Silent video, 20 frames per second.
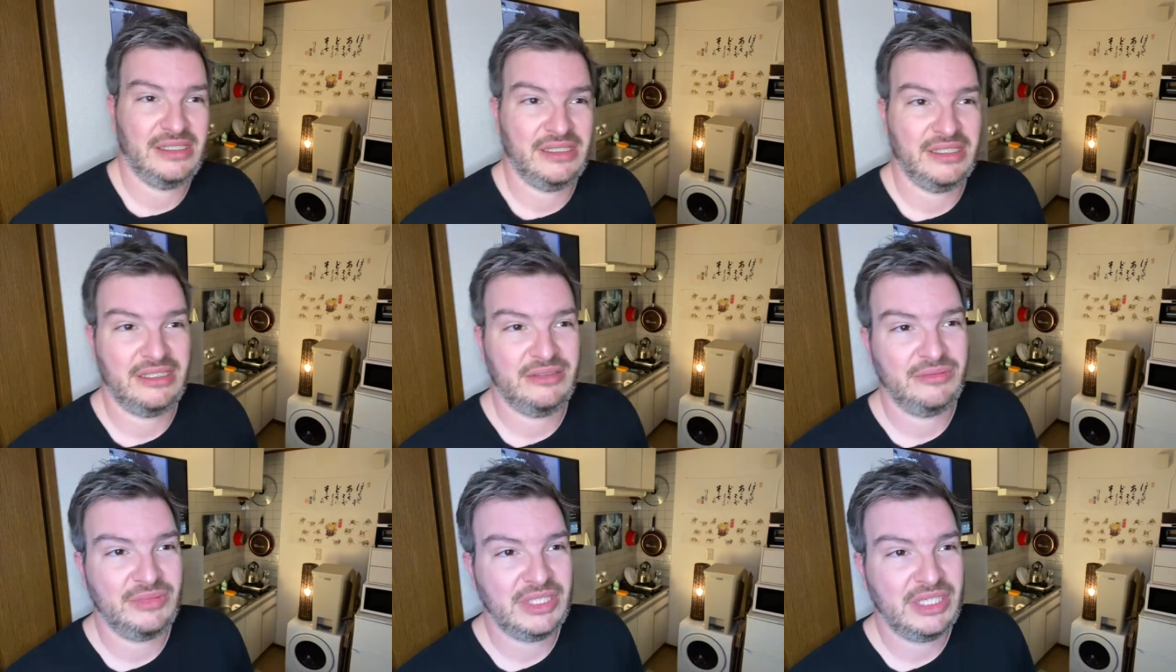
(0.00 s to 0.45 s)

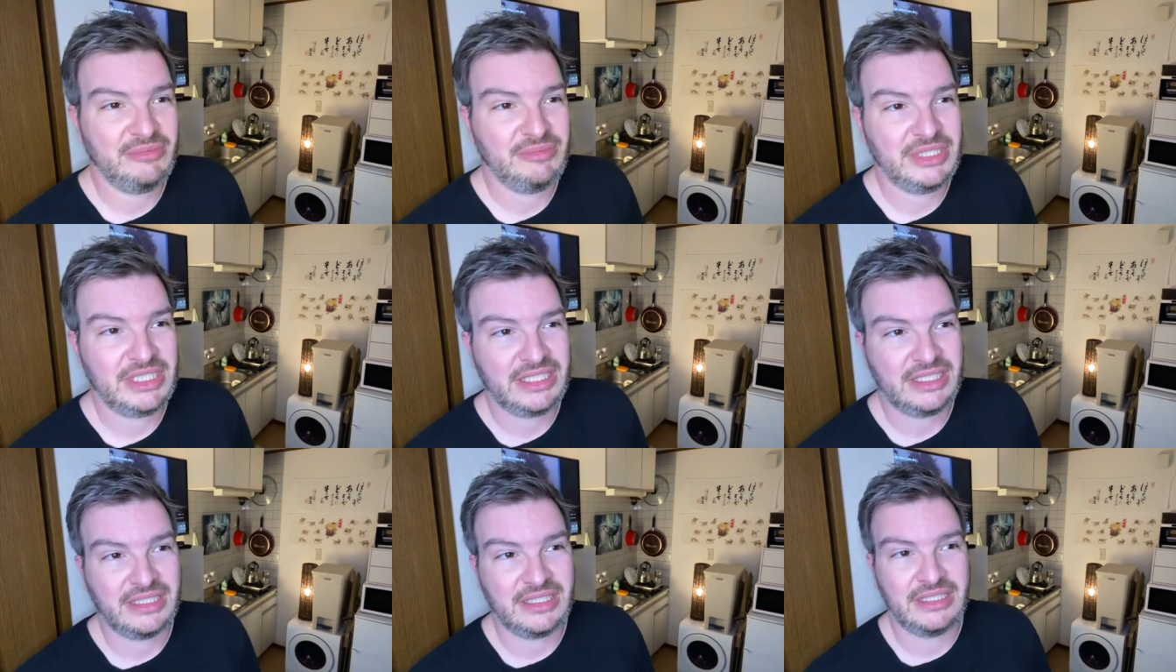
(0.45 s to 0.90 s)
I'm
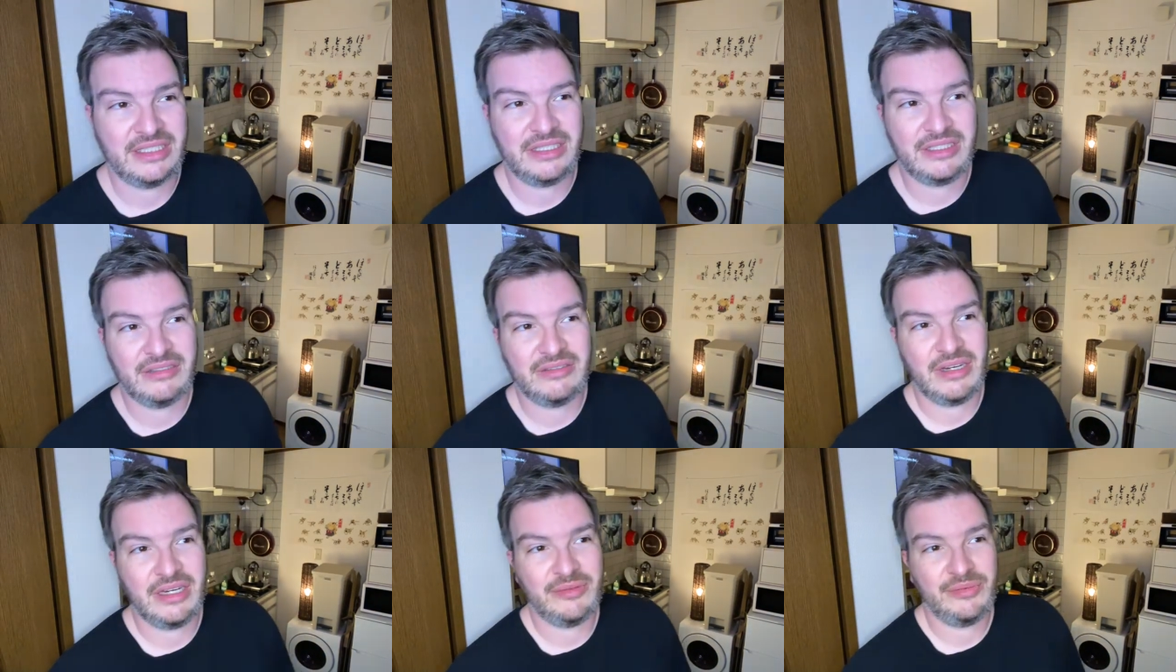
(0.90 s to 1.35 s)
limited. You
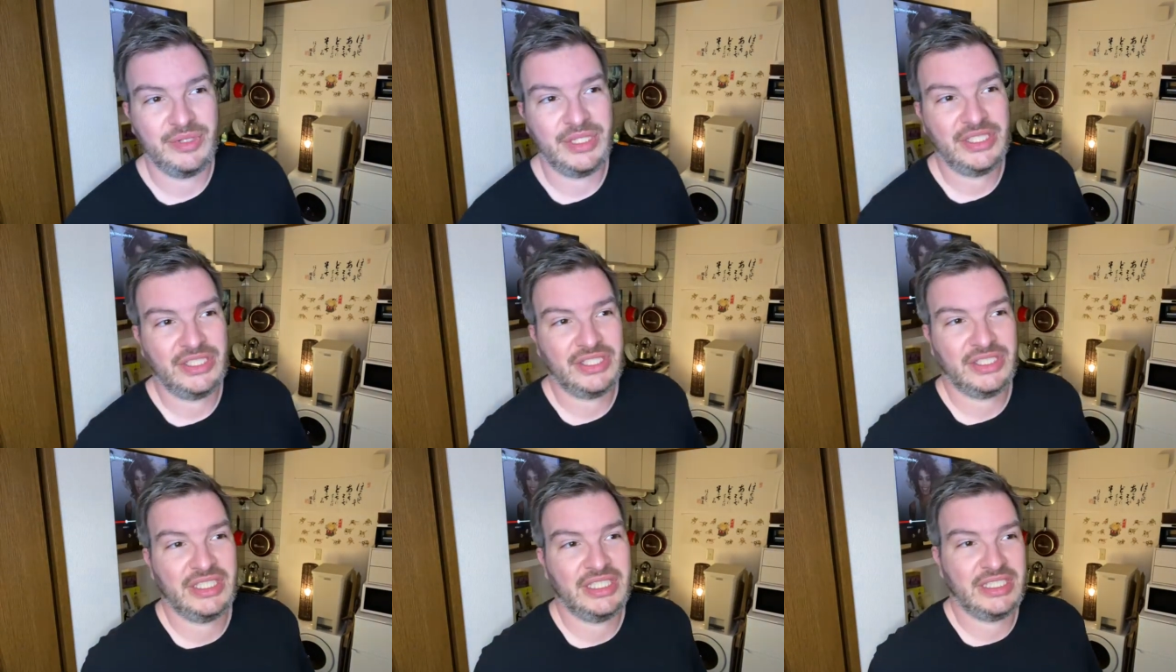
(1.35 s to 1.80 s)
know, I
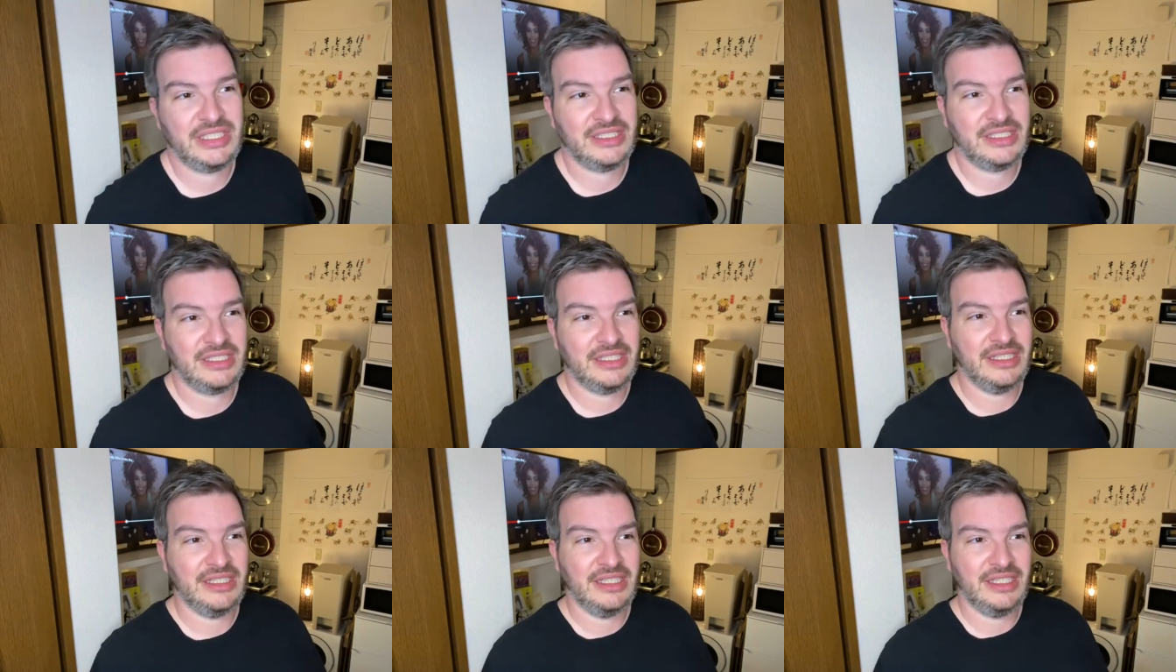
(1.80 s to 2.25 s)
reach these